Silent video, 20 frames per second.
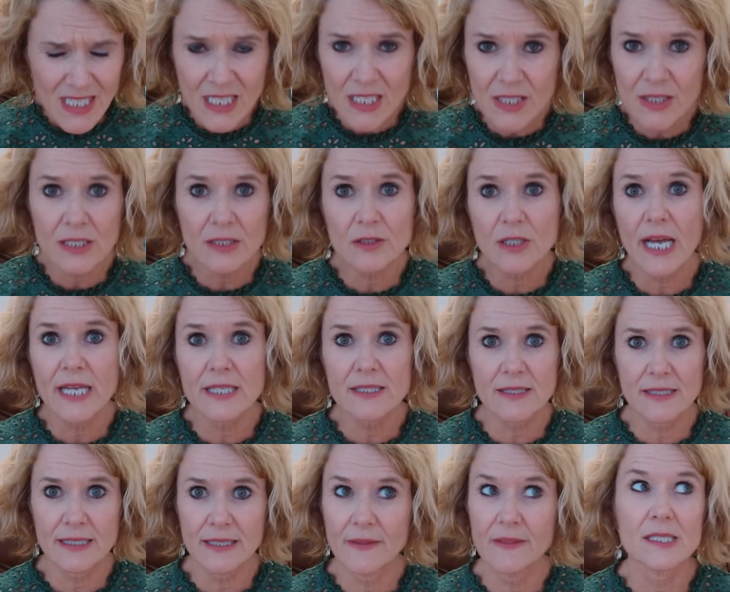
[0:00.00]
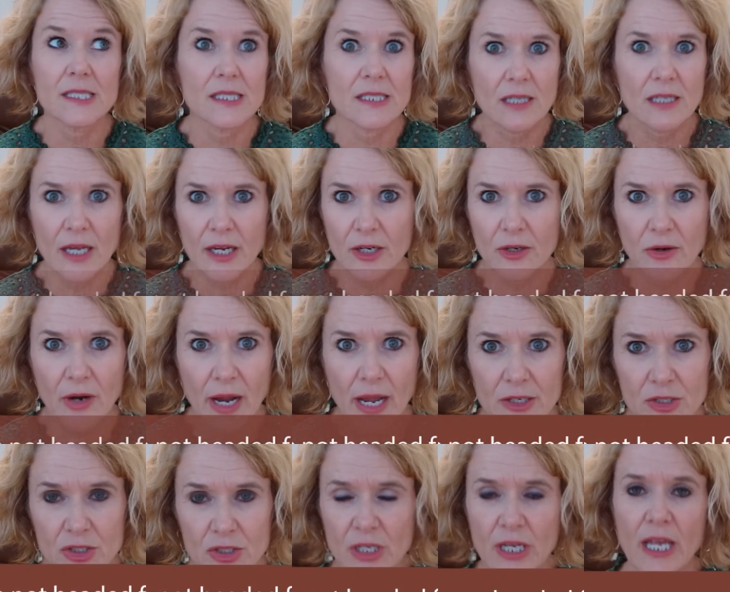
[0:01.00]
And then lastly, this is not a
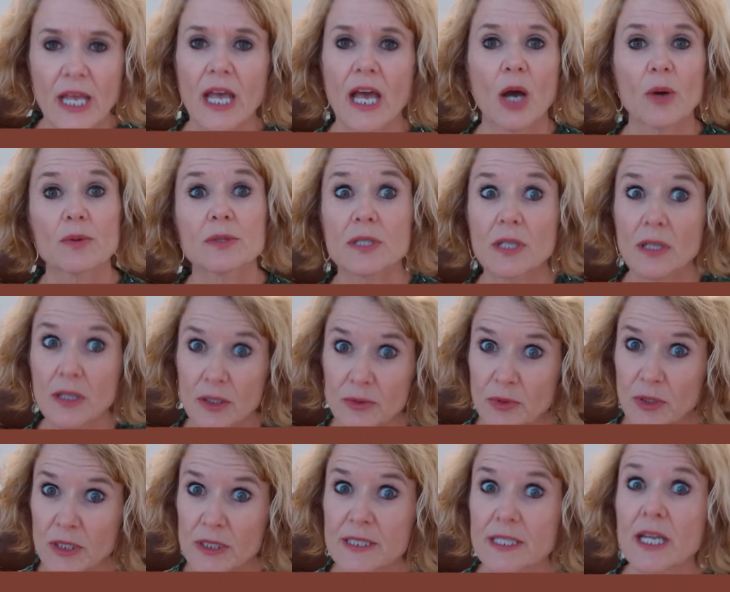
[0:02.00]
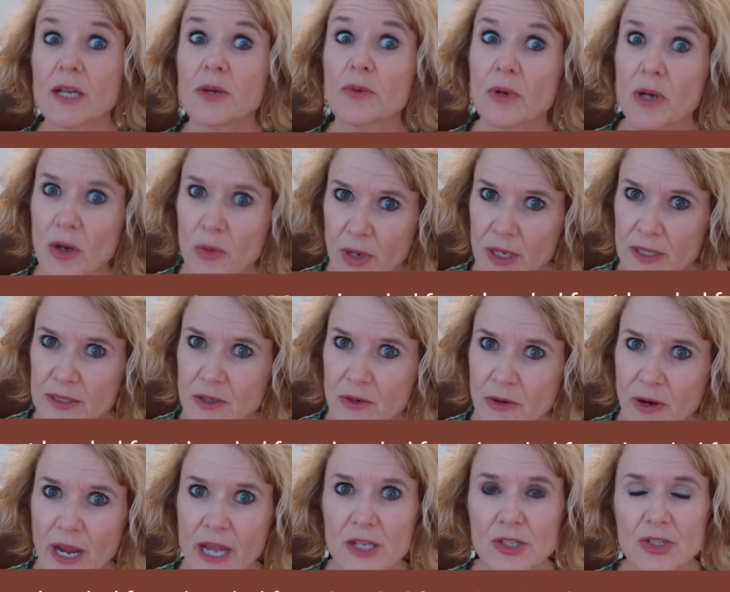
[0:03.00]
crash. I was selling real estate when it was a
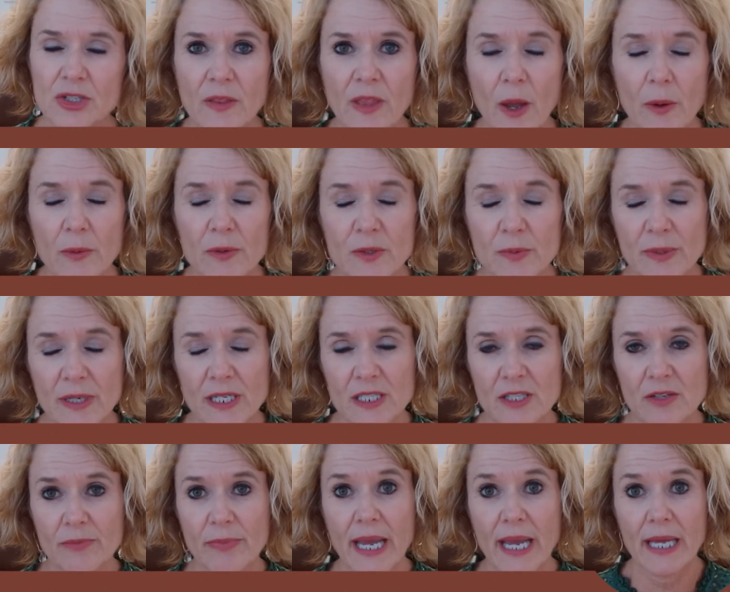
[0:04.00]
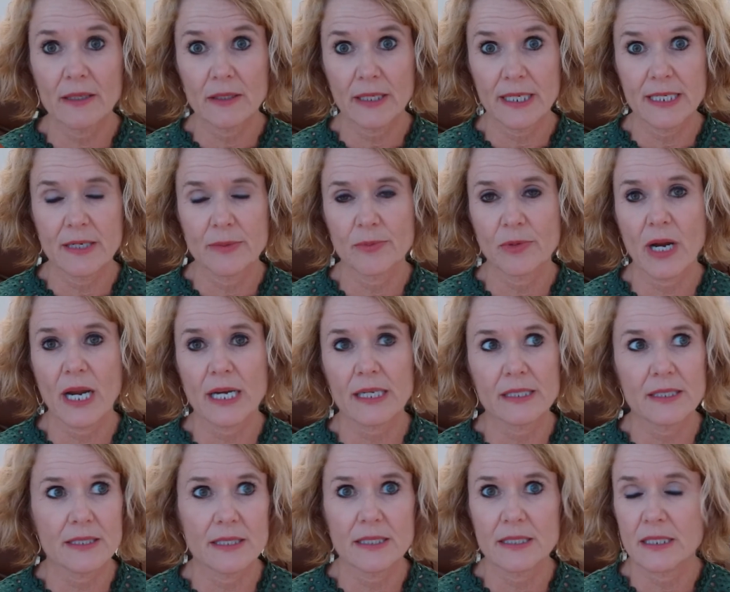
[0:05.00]
crash, and that was because of bad lending
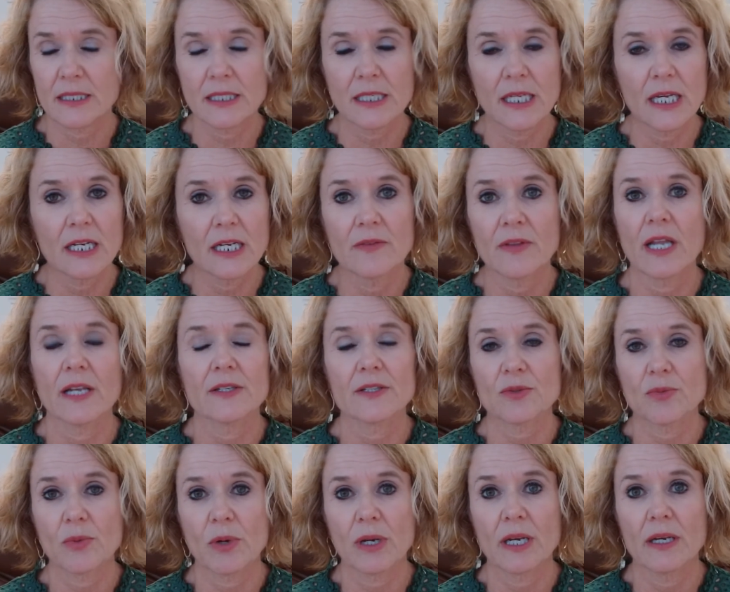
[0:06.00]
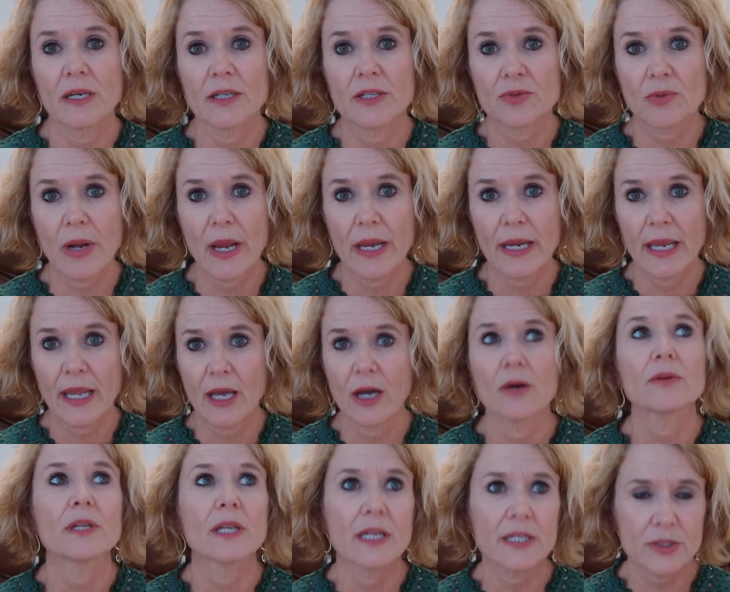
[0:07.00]
practices, and none of that is what it is right
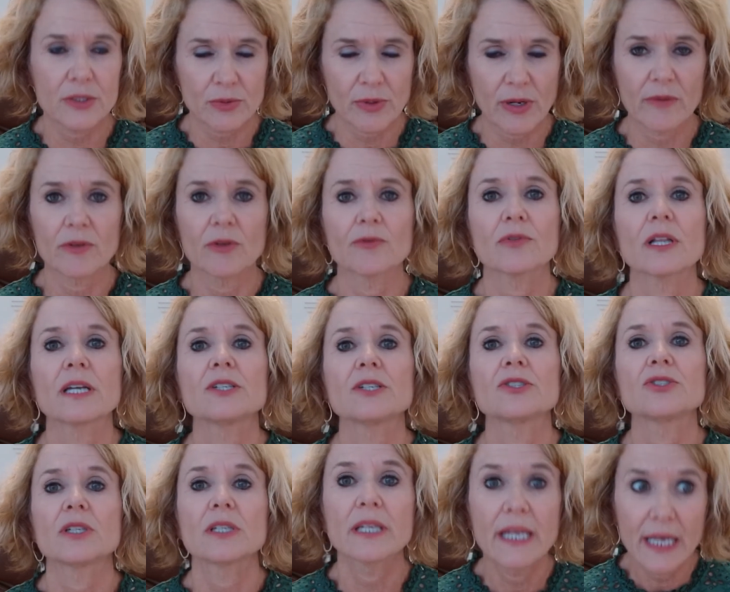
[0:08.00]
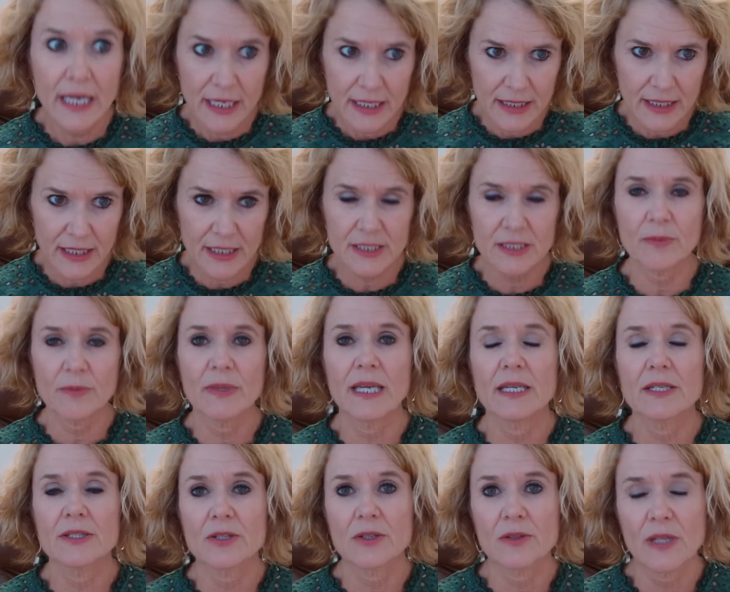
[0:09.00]
now. Yes, we're having inflation. Yes, some
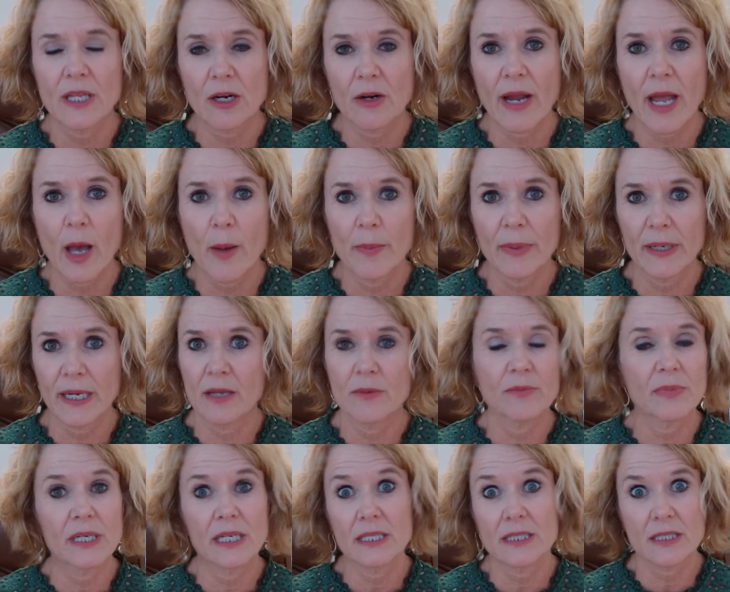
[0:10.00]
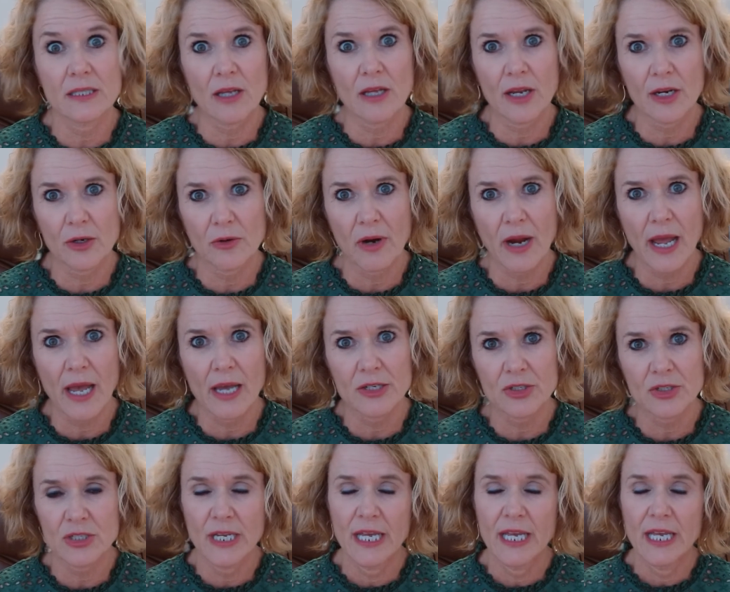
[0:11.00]
things are that are happening, but it's not a crash.